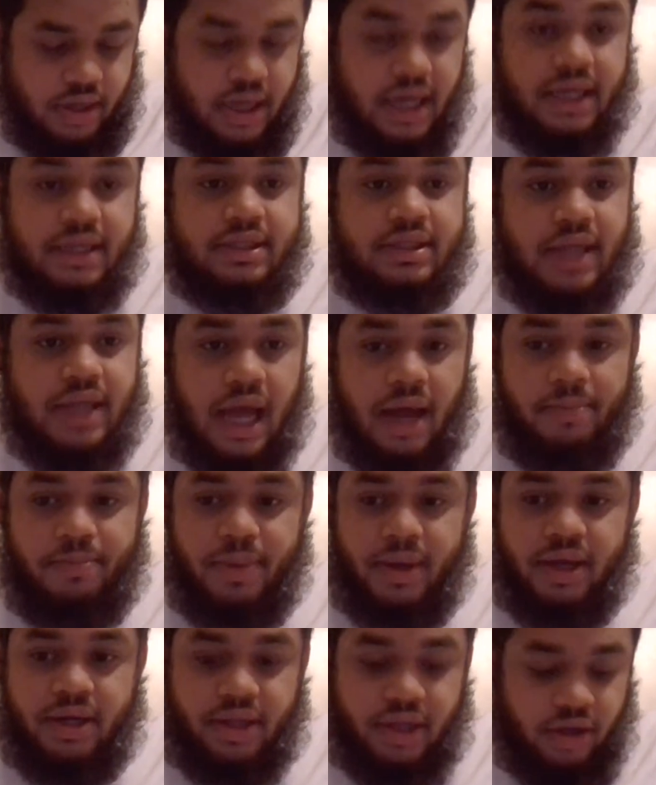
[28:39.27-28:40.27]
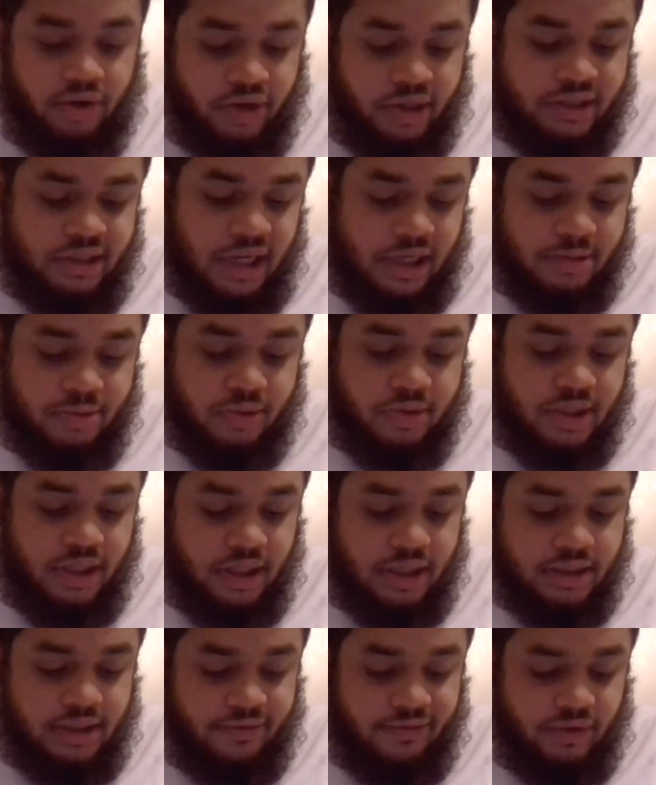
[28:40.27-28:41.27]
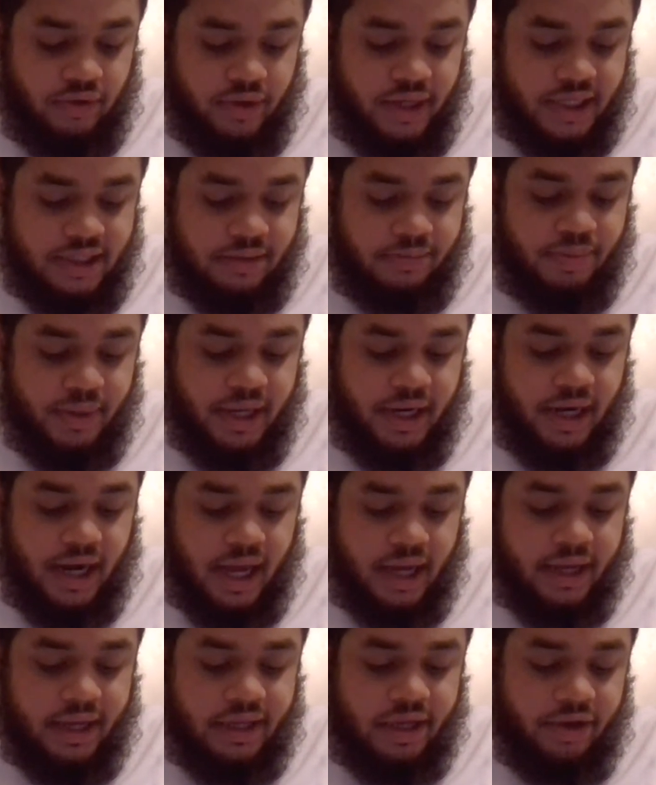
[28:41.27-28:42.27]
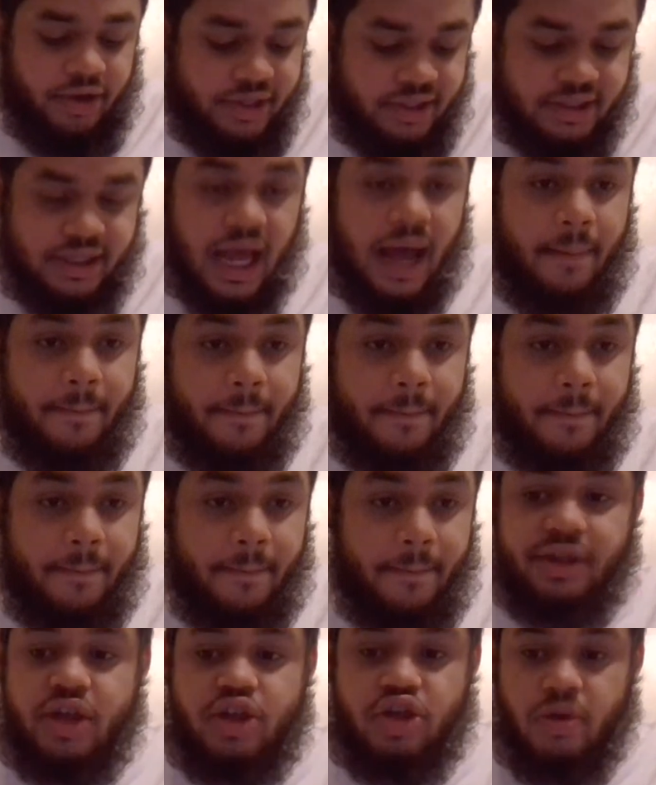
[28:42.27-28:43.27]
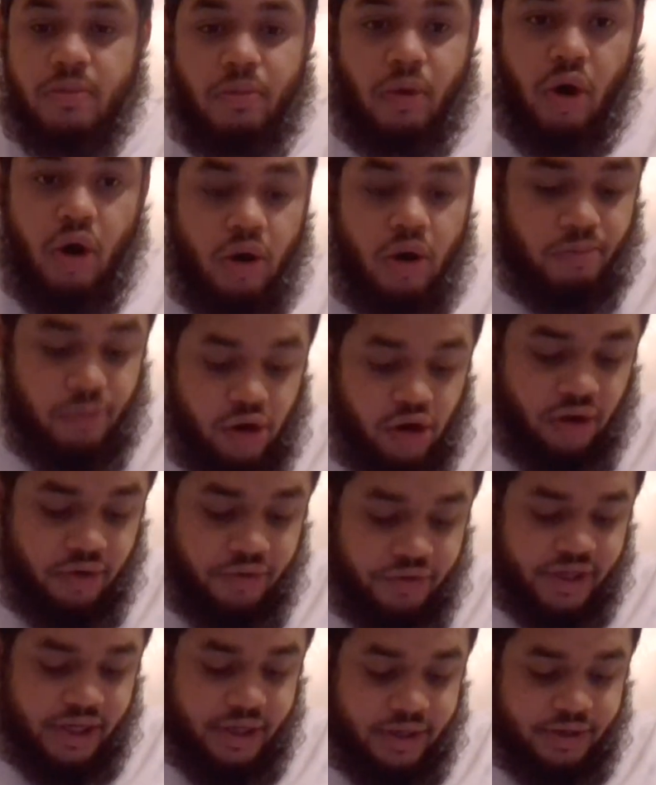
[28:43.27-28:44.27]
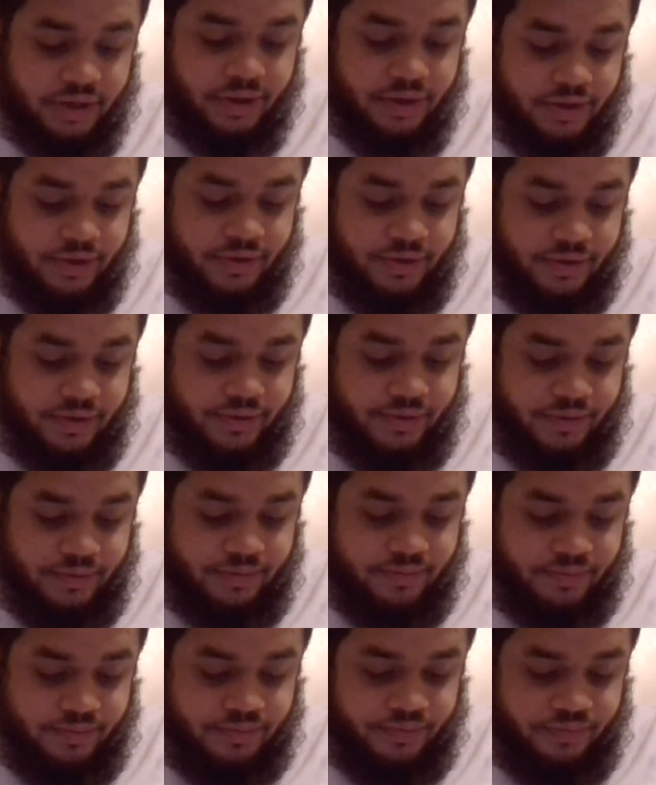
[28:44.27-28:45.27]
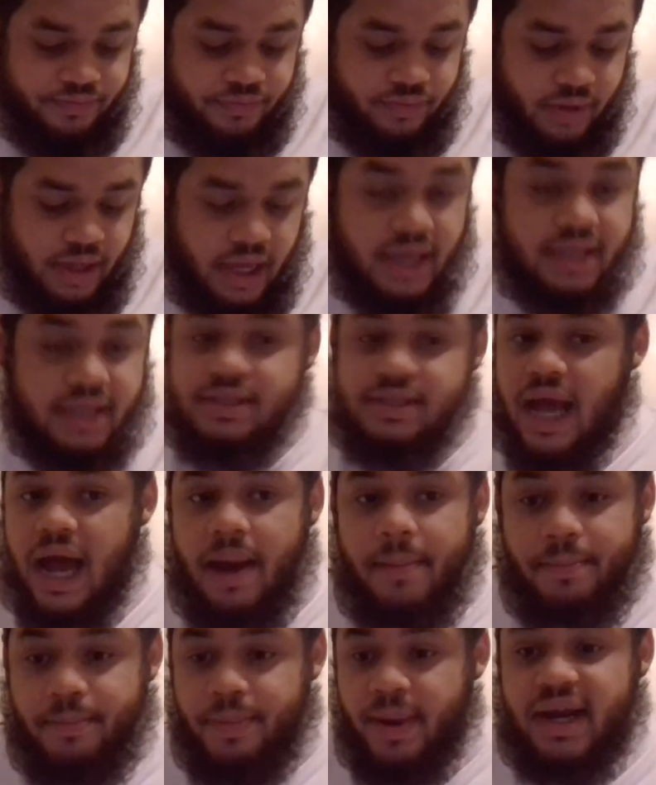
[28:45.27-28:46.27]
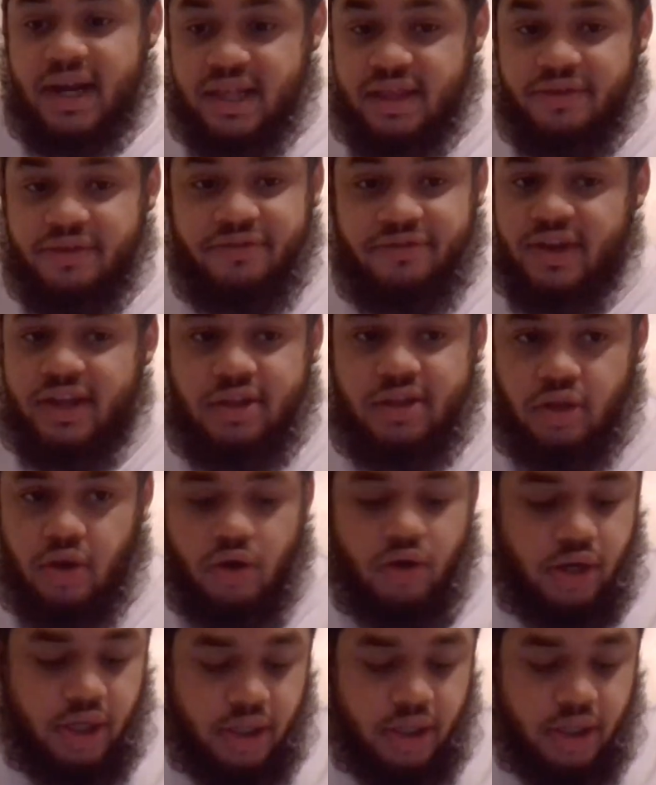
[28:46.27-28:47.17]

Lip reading: It's not better than Kristaps Porzingis, even though he hasn't played in like a year. It's not better than Jamal Murray. It's not better than Victor